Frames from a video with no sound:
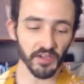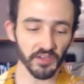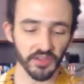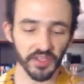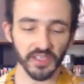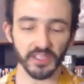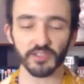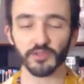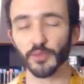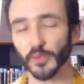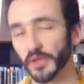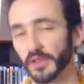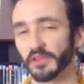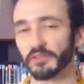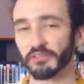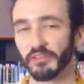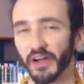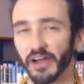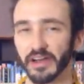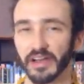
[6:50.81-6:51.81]
do think it's really
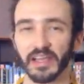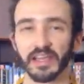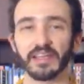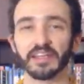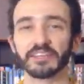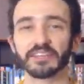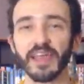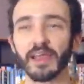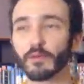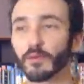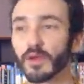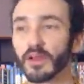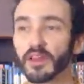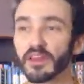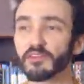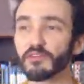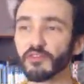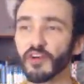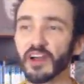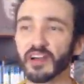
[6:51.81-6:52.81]
fun. It is a
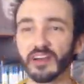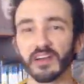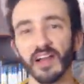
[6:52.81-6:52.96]
really fun